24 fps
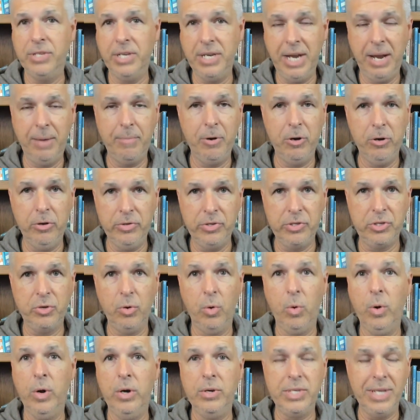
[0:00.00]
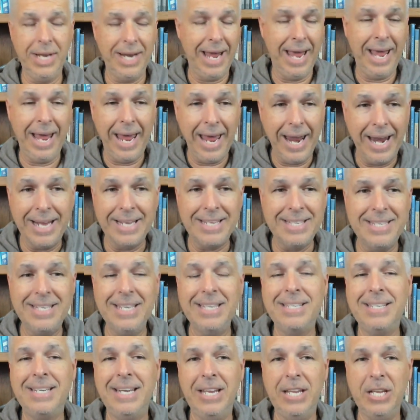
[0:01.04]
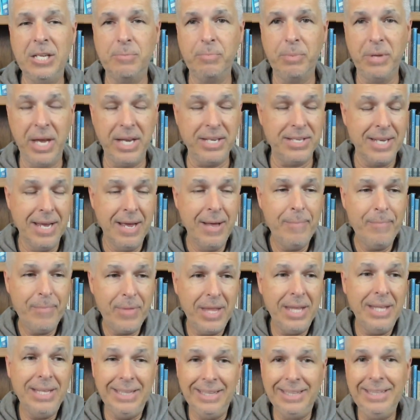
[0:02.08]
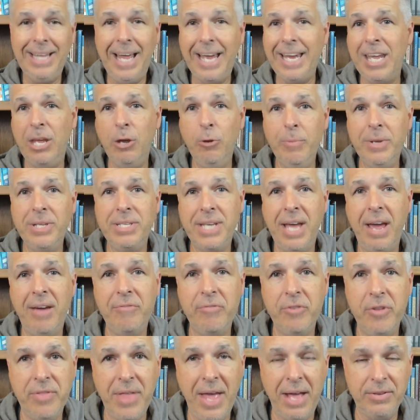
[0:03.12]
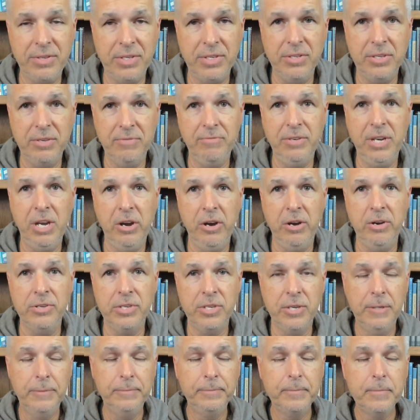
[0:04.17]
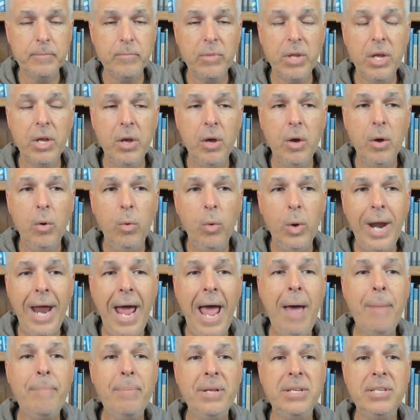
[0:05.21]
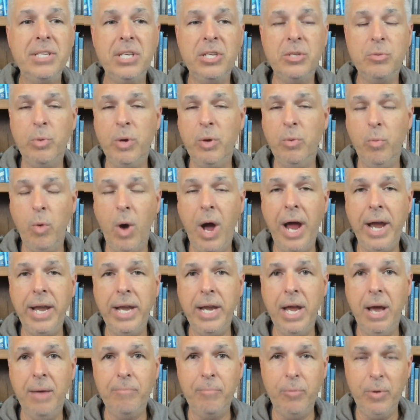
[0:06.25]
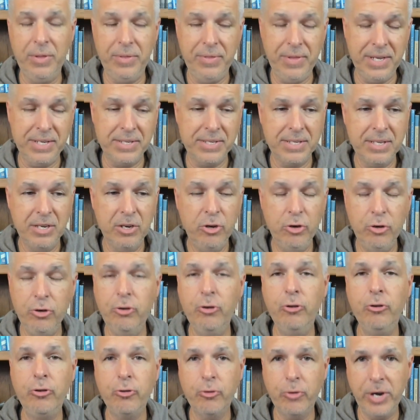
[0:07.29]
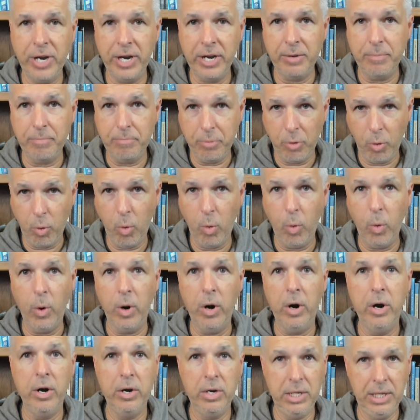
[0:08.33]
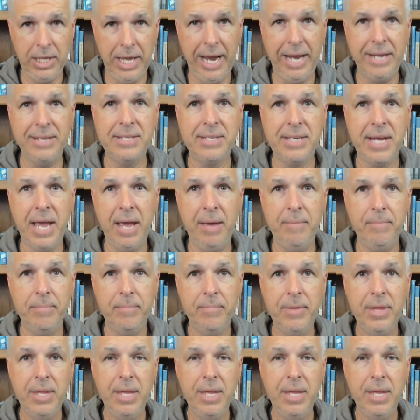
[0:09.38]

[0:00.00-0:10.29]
to neighborhood stores and exist in this place like humans have for thousands of years, what happens is we wind up with this nutrient poor landscape.